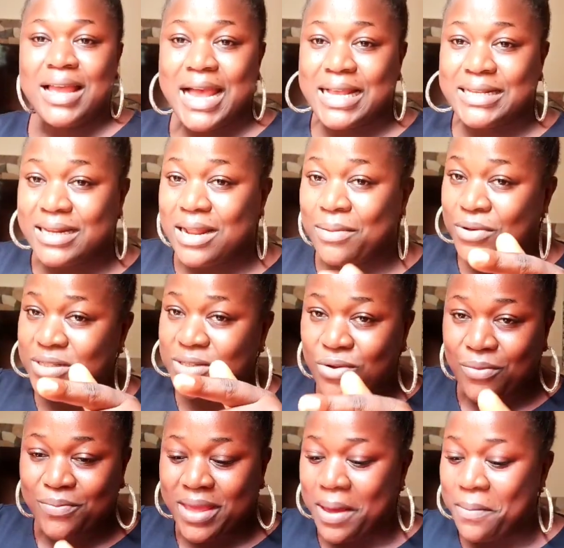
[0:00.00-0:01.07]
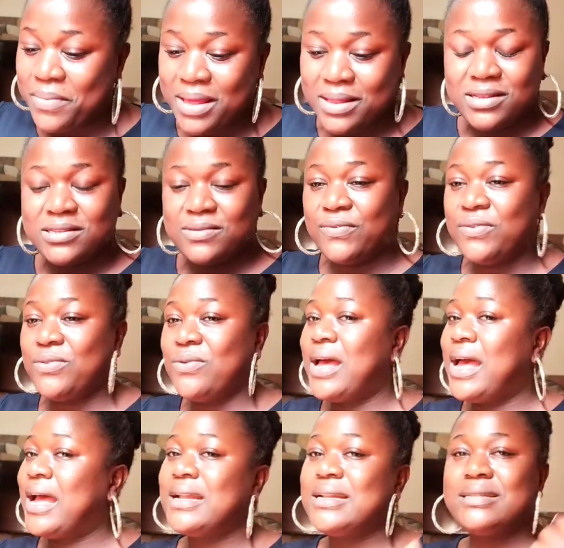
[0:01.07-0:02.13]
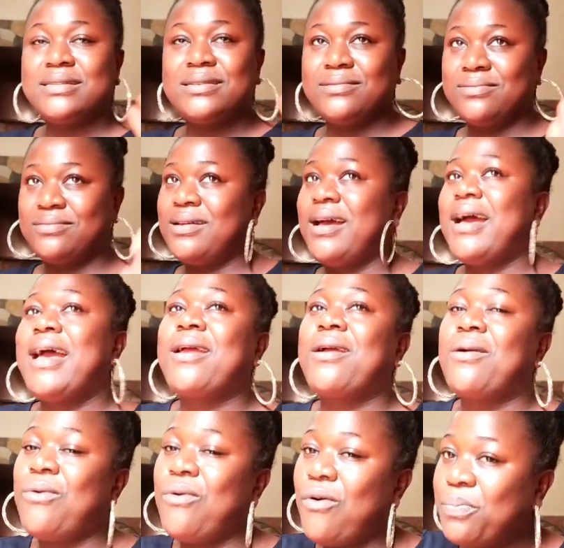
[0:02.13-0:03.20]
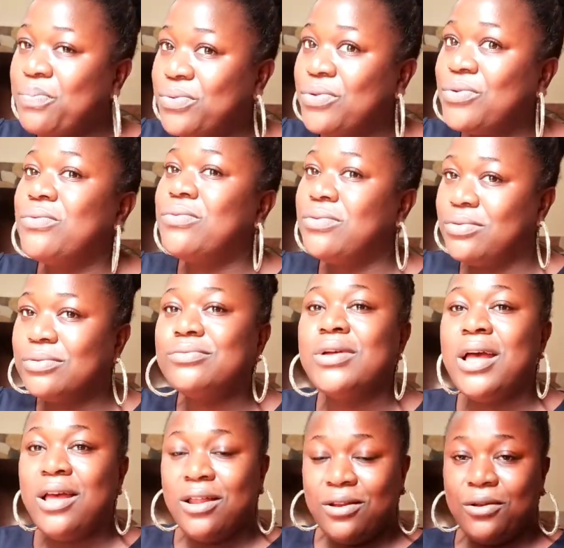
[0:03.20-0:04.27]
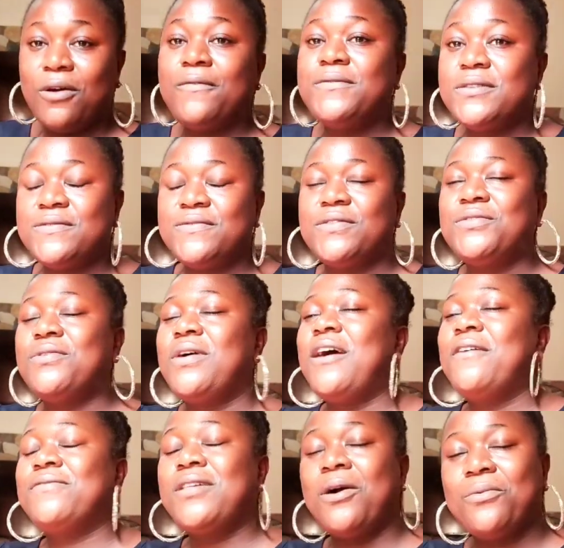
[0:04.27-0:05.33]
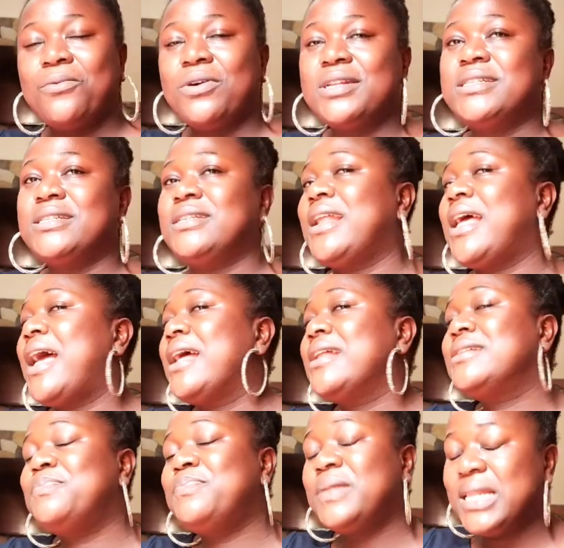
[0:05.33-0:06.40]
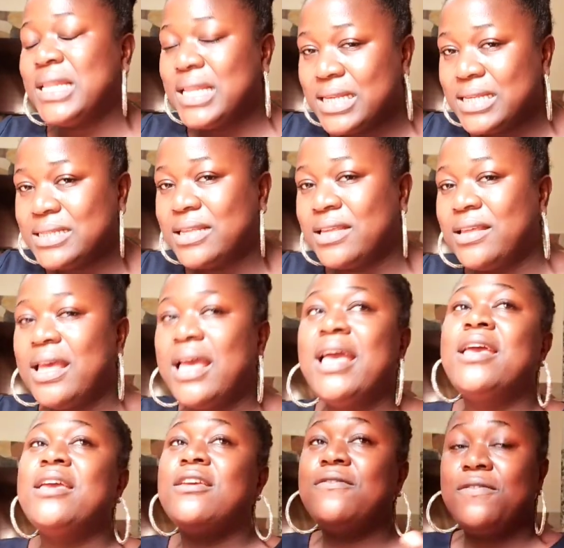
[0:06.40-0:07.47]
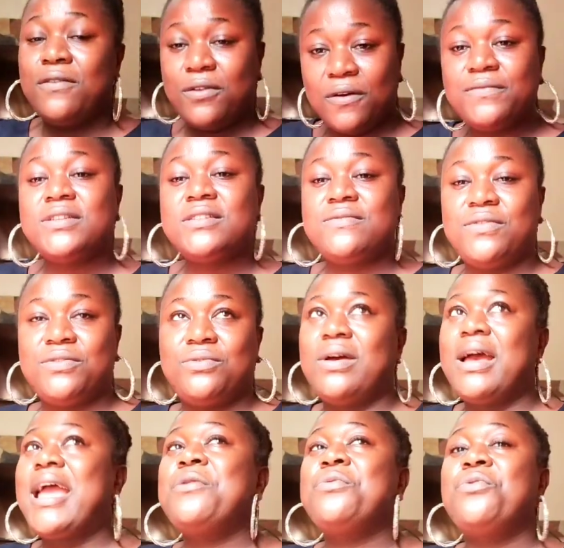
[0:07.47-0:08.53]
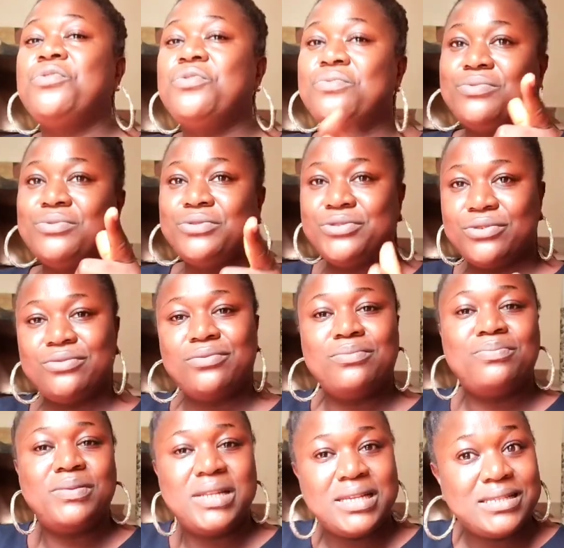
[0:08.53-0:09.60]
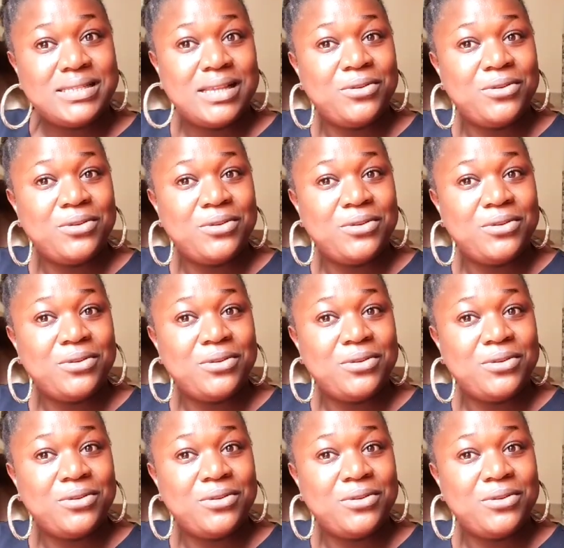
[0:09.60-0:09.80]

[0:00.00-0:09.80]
I said I must come here and make this video, and I hope you will love this video after watching. And please, if you love this video, I know you will do. Please,